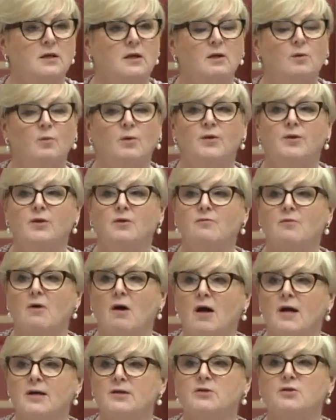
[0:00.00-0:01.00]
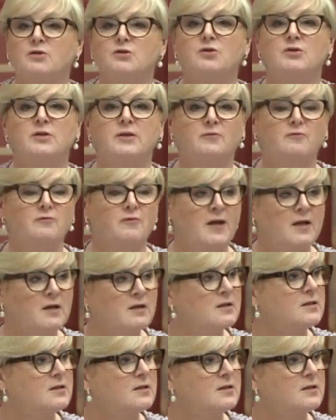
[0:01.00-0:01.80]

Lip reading: with the right to defend